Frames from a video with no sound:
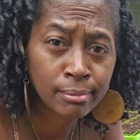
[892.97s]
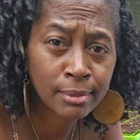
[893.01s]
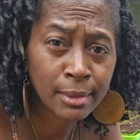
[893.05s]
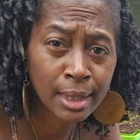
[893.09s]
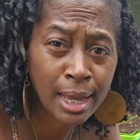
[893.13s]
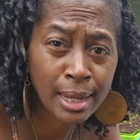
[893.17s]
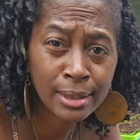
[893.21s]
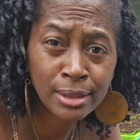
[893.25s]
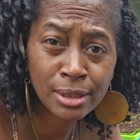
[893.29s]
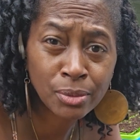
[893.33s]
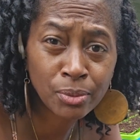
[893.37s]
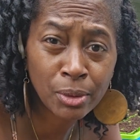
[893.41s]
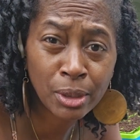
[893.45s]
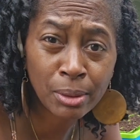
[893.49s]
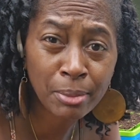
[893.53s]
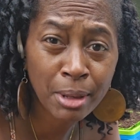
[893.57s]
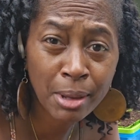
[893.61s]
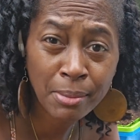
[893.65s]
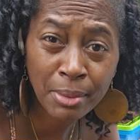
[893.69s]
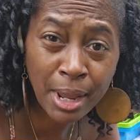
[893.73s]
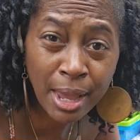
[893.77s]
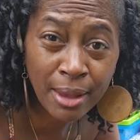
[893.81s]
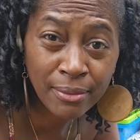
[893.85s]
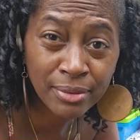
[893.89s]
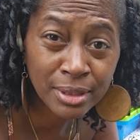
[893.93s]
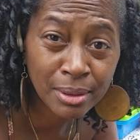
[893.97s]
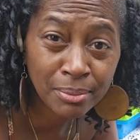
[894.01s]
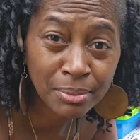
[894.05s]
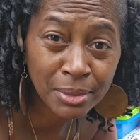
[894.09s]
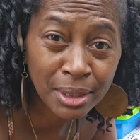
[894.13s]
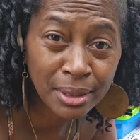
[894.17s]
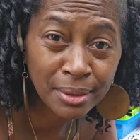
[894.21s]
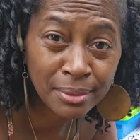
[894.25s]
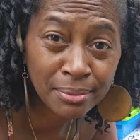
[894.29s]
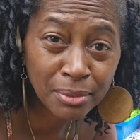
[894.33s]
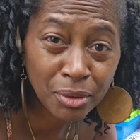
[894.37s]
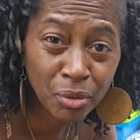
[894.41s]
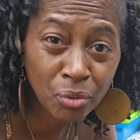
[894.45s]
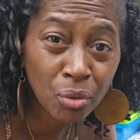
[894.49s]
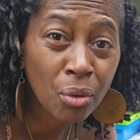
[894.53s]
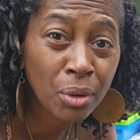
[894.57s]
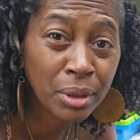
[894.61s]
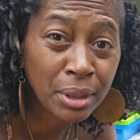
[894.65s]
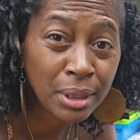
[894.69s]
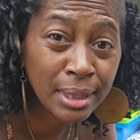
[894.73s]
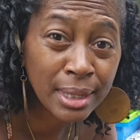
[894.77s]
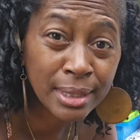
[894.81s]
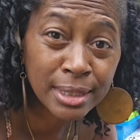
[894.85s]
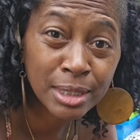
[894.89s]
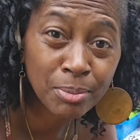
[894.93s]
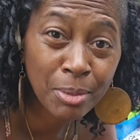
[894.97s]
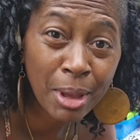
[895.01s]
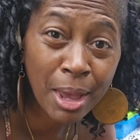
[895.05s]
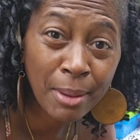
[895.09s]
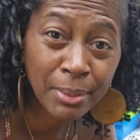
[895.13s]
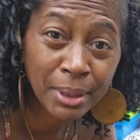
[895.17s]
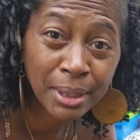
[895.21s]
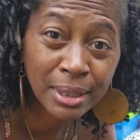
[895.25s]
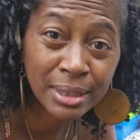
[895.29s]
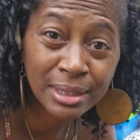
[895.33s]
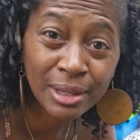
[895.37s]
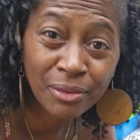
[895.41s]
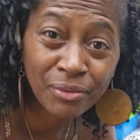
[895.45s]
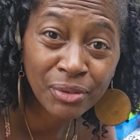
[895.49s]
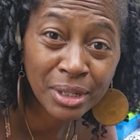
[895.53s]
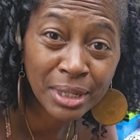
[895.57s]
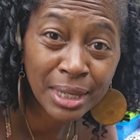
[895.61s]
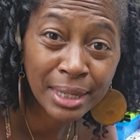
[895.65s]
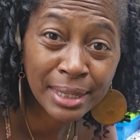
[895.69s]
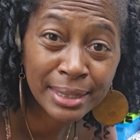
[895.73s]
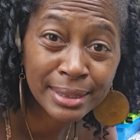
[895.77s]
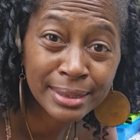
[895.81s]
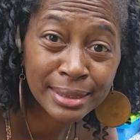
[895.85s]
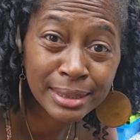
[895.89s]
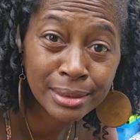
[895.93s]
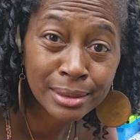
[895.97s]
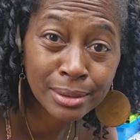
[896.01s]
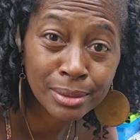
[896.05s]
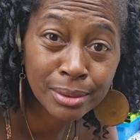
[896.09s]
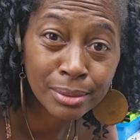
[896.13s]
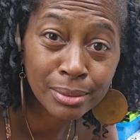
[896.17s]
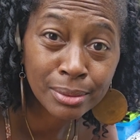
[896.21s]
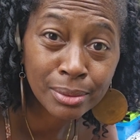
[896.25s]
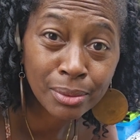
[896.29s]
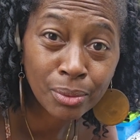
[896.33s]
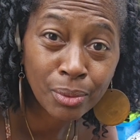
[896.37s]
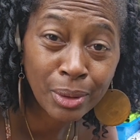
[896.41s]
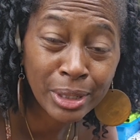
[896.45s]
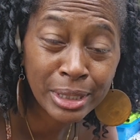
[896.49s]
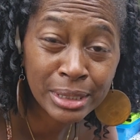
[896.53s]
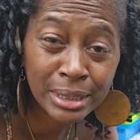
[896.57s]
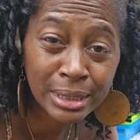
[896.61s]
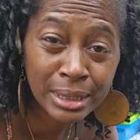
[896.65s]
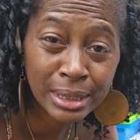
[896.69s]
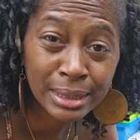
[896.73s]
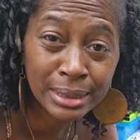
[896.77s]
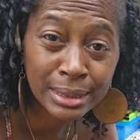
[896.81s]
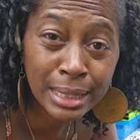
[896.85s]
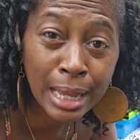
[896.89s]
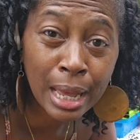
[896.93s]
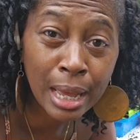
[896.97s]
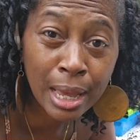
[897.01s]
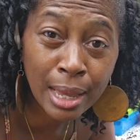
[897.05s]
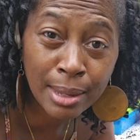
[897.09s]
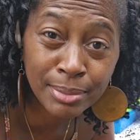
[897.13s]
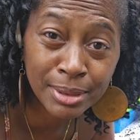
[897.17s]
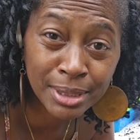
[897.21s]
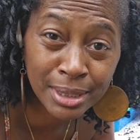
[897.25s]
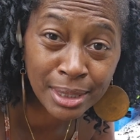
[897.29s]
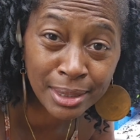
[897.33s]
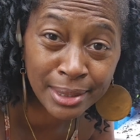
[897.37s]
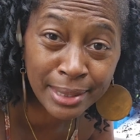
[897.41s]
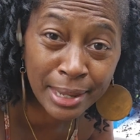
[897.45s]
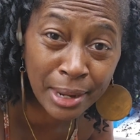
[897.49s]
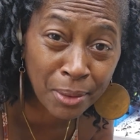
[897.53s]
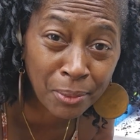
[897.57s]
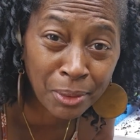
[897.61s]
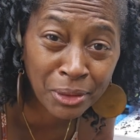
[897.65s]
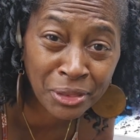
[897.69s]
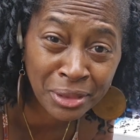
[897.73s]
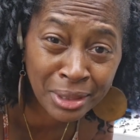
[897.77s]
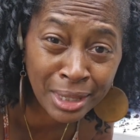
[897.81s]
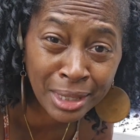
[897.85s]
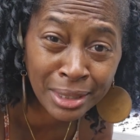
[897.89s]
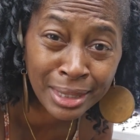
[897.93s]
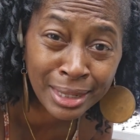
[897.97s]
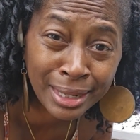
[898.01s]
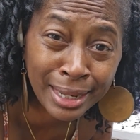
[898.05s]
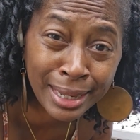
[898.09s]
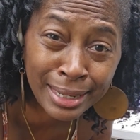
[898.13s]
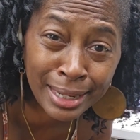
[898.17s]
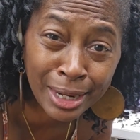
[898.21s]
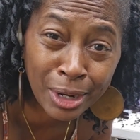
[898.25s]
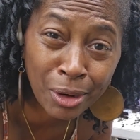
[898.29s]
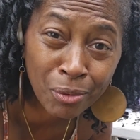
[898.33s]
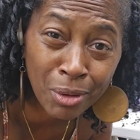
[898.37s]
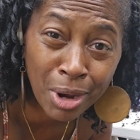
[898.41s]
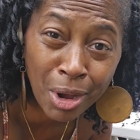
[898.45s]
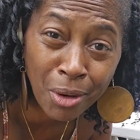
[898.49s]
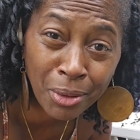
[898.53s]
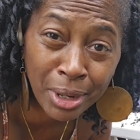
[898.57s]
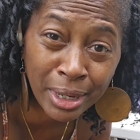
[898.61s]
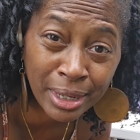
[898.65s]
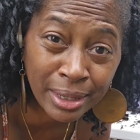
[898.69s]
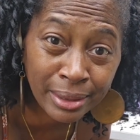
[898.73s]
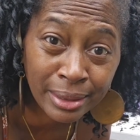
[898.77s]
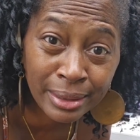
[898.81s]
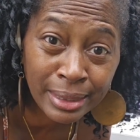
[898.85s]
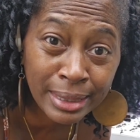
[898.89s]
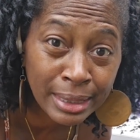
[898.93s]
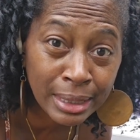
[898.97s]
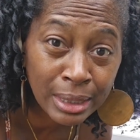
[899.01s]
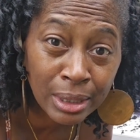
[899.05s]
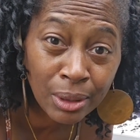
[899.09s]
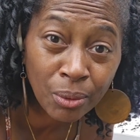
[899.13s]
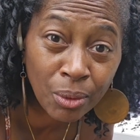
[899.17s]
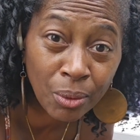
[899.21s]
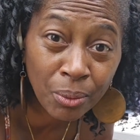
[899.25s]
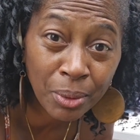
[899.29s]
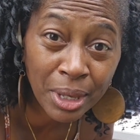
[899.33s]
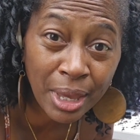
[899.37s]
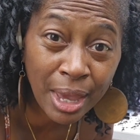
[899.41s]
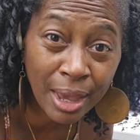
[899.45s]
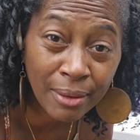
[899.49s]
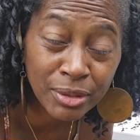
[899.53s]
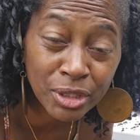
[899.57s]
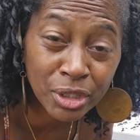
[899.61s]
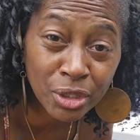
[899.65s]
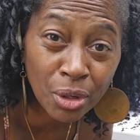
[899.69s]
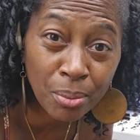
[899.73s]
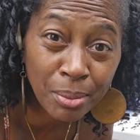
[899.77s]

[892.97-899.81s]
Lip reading: I just want to be able to have something growing in that spot, because I feel like it's wasting time sitting there with nothing in it growing when we have so